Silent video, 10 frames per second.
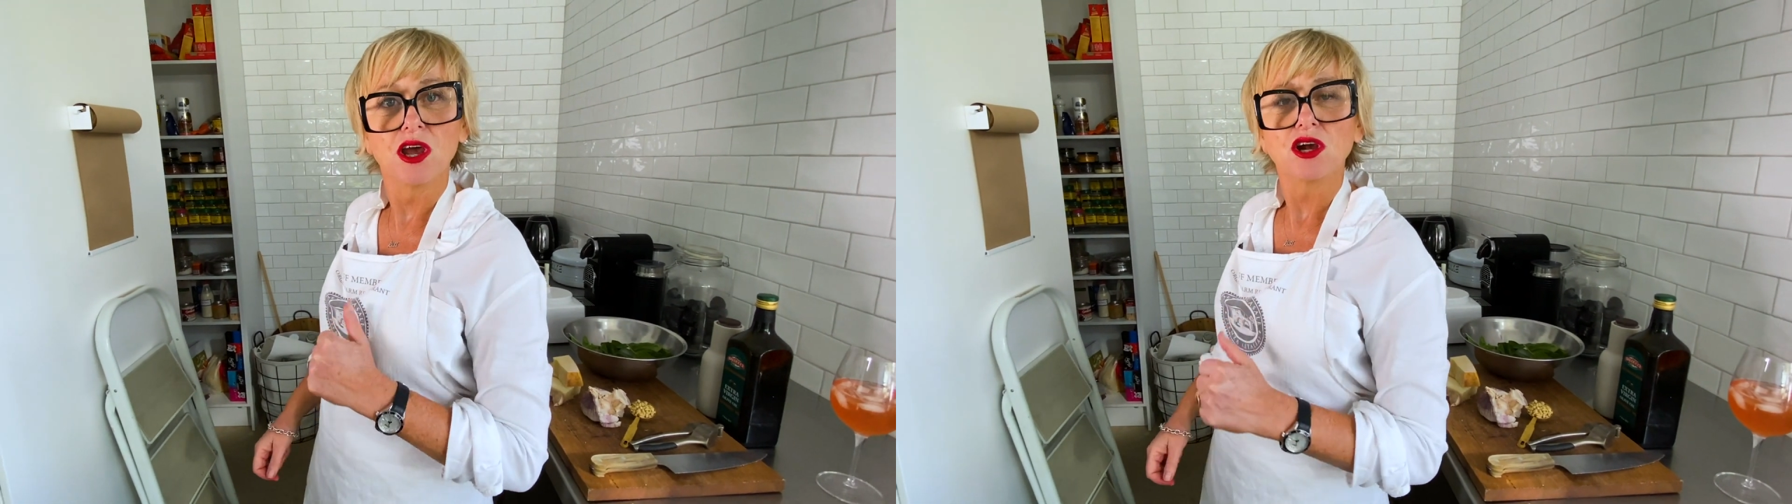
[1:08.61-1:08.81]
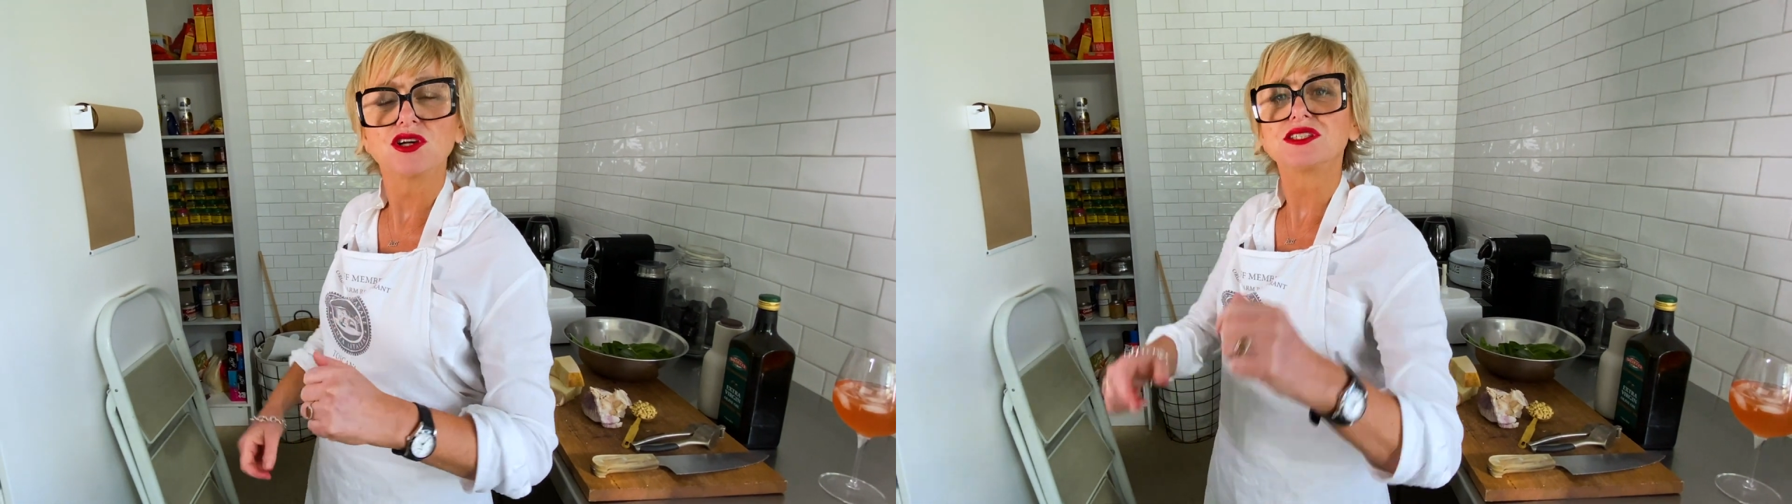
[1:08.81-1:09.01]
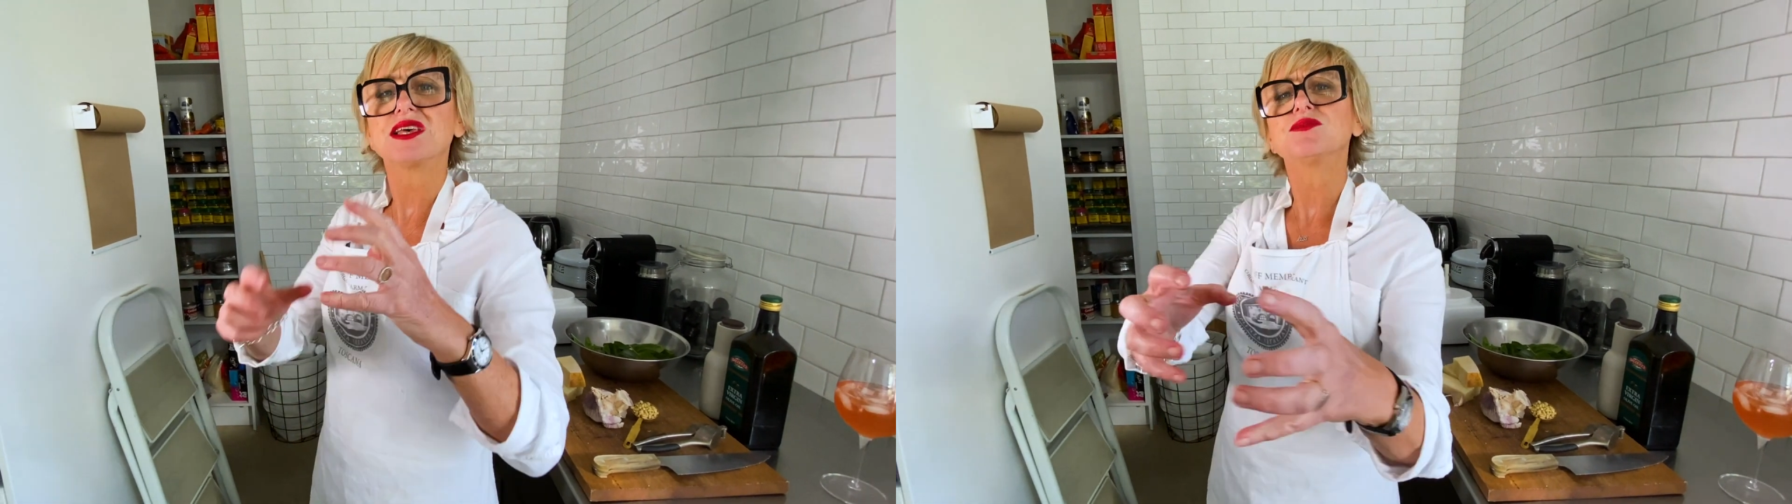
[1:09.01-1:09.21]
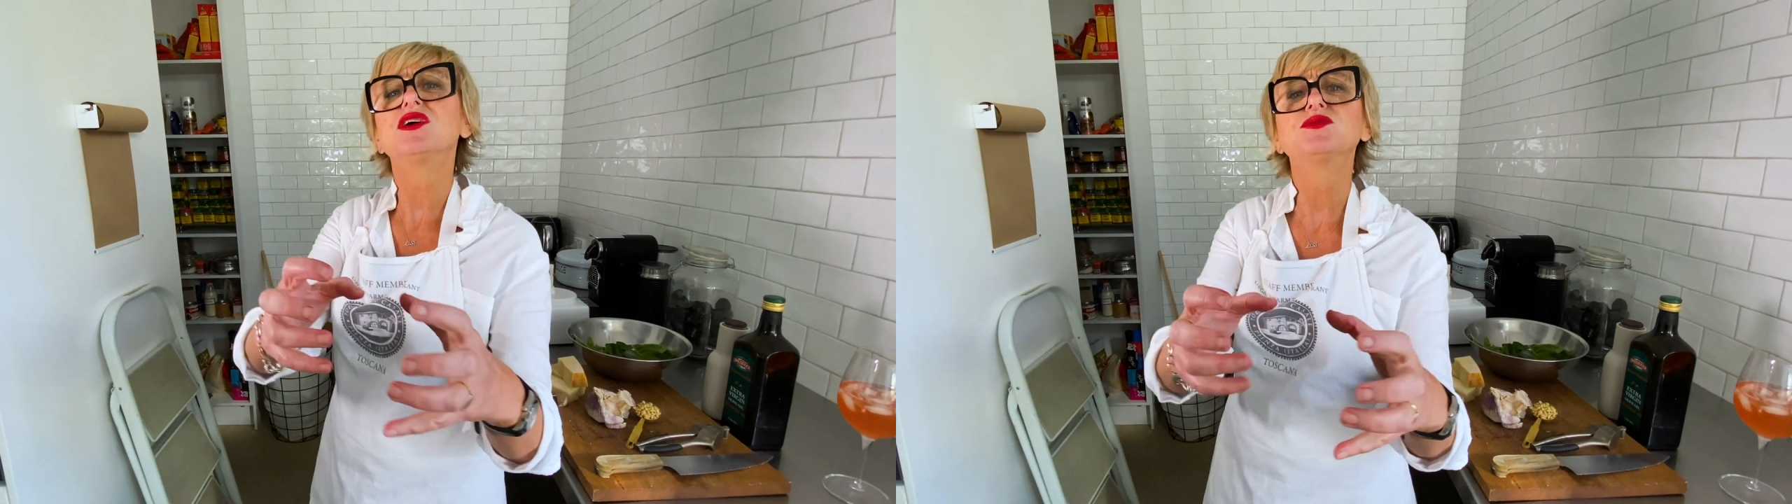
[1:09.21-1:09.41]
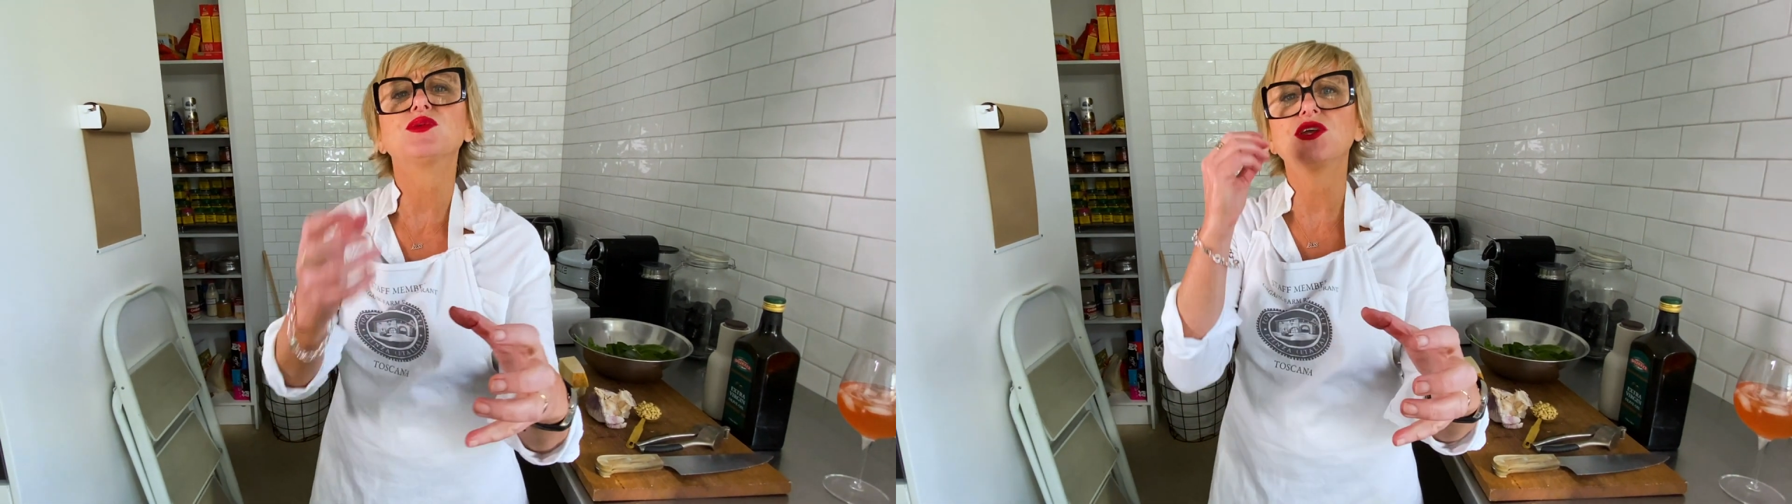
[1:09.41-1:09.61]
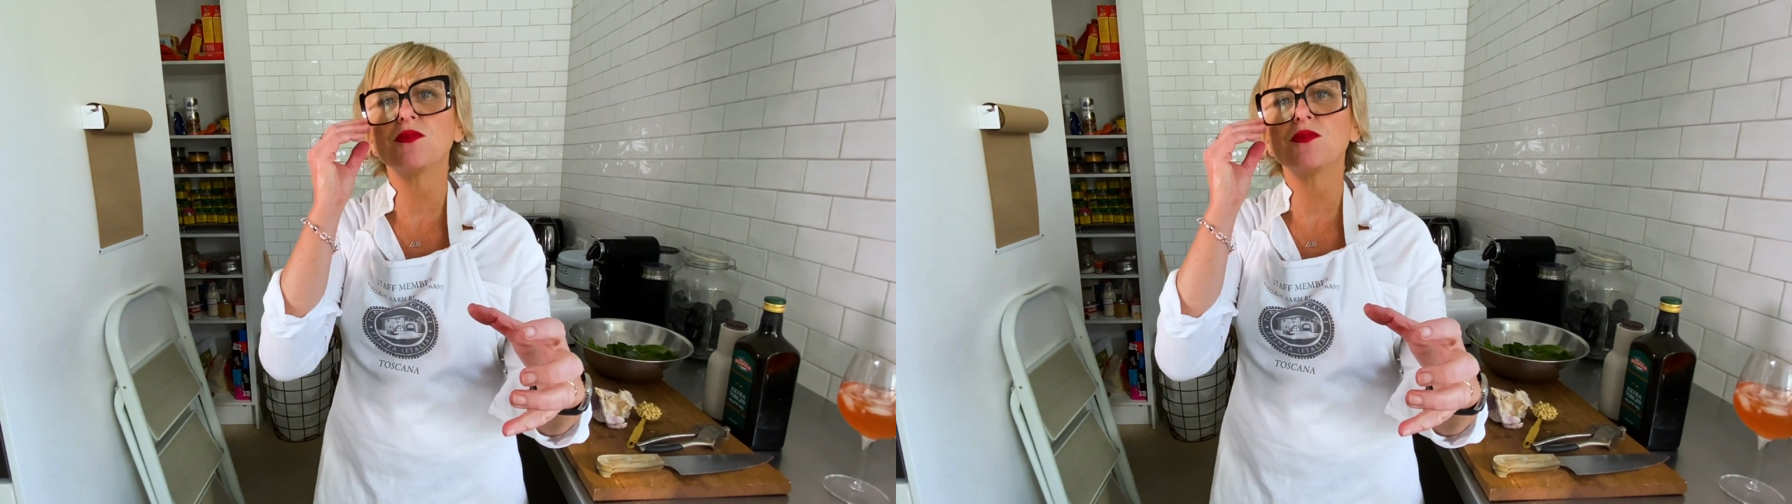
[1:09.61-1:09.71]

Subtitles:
Because sometimes when you